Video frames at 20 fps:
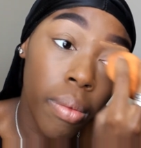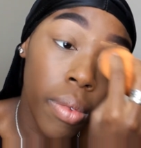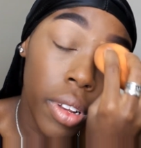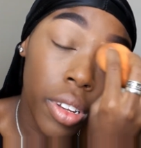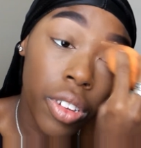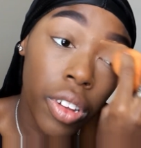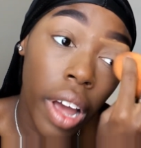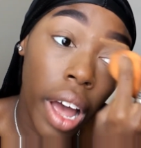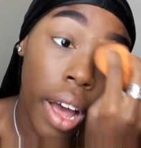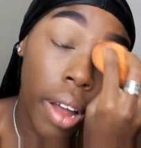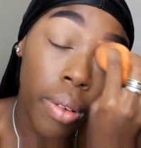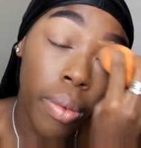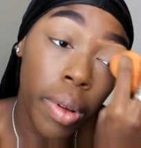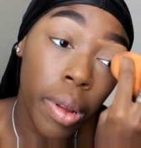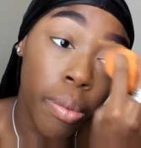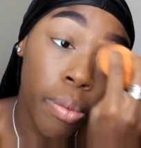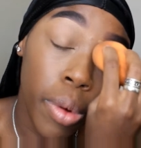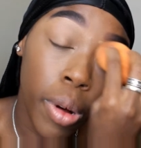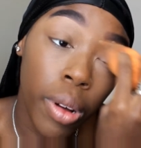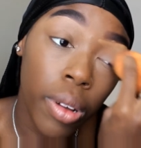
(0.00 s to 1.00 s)

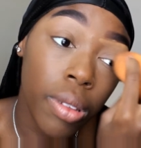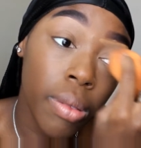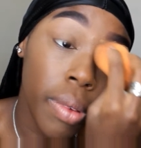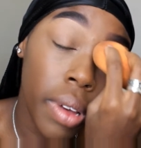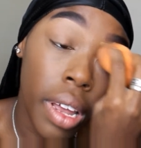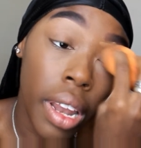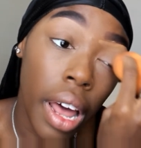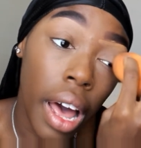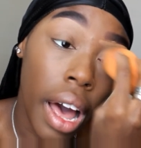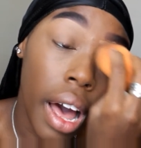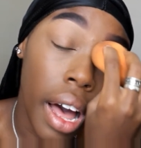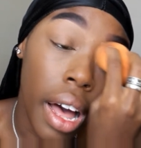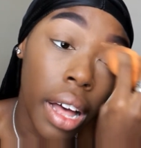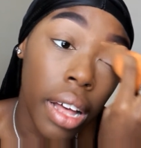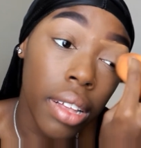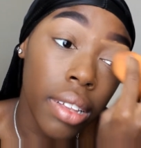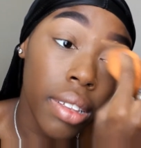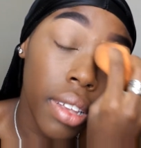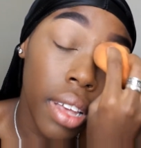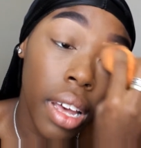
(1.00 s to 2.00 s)
Chadwick Boseman
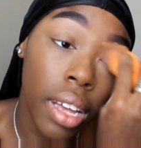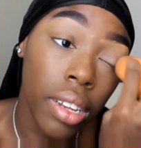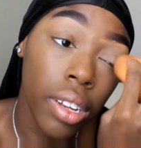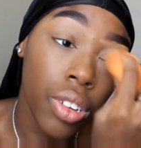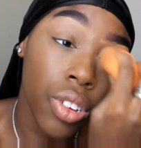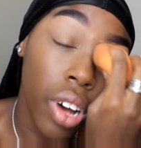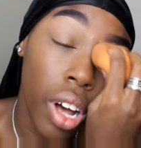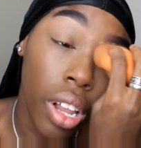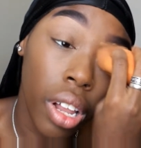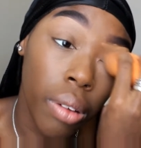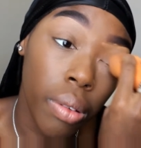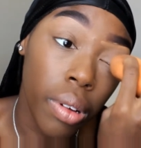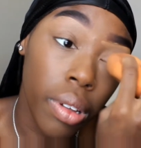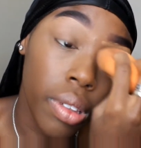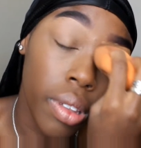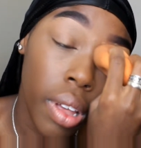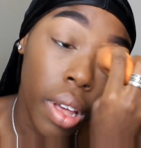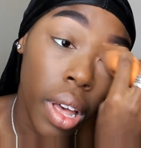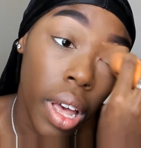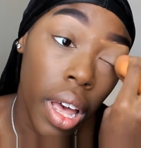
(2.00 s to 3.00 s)
as King T'Challa
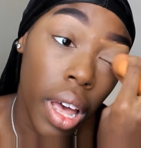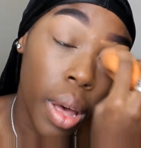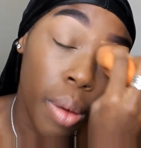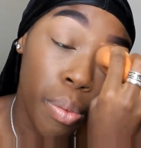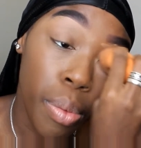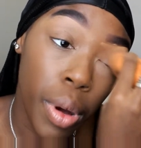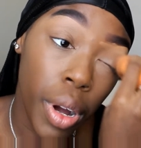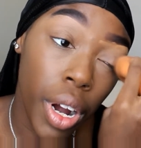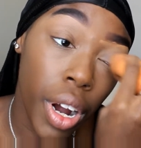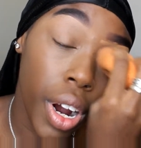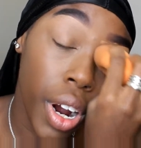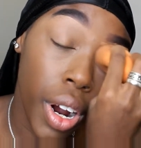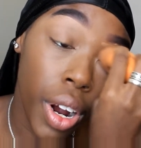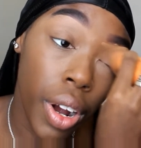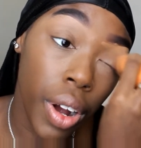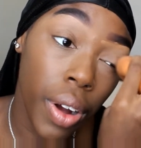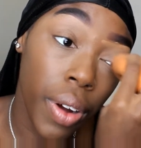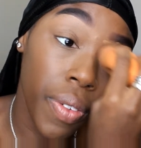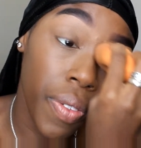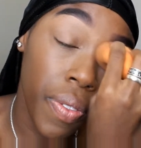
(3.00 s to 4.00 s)
was
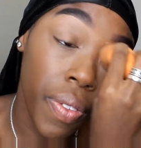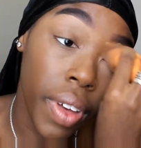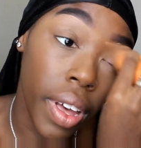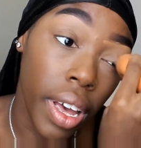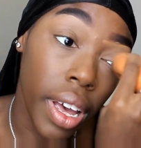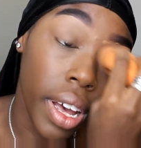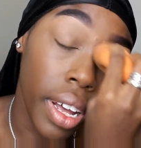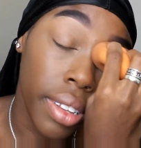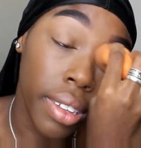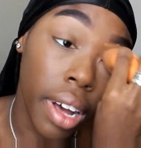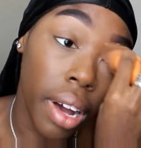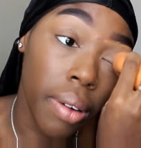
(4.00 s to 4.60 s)
perfect.